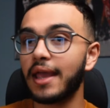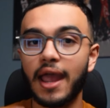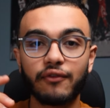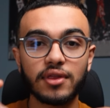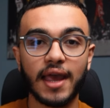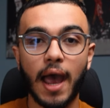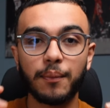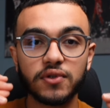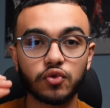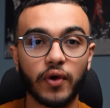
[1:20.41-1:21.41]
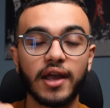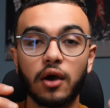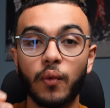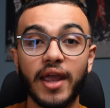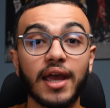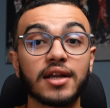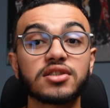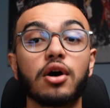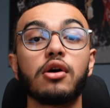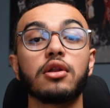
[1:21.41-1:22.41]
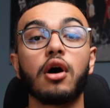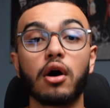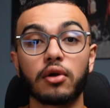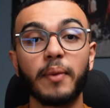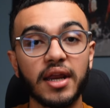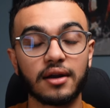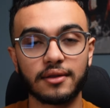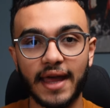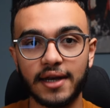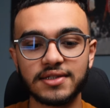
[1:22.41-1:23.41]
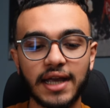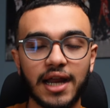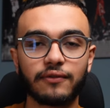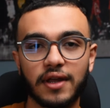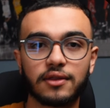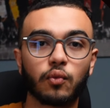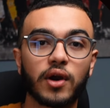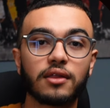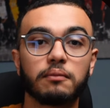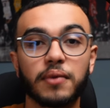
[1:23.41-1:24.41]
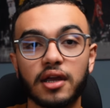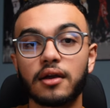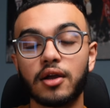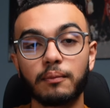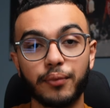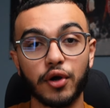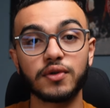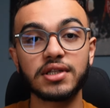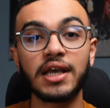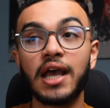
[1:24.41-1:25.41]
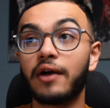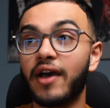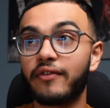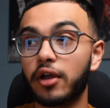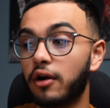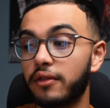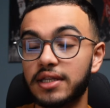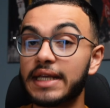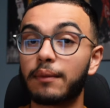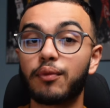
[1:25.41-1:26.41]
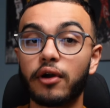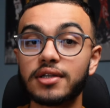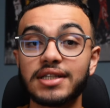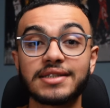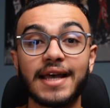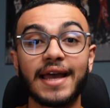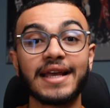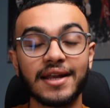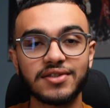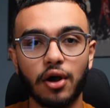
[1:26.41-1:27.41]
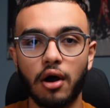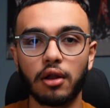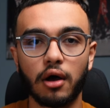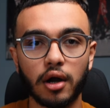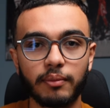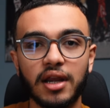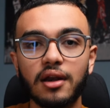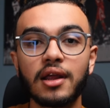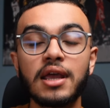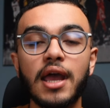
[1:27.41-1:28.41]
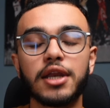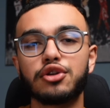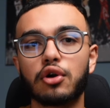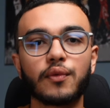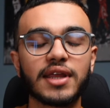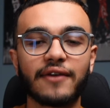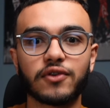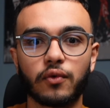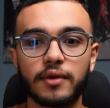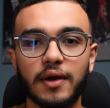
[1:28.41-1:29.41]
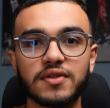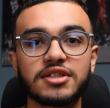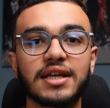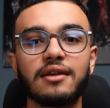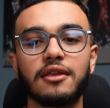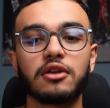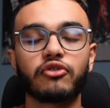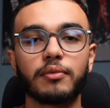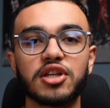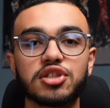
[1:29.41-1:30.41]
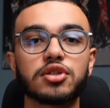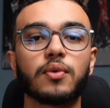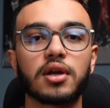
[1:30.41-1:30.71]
everything happens right away, and it's all automated. That is kind of like one of the big pros of having all these Apple products, is that it is all automated, and you don't really have to worry about sending the information to one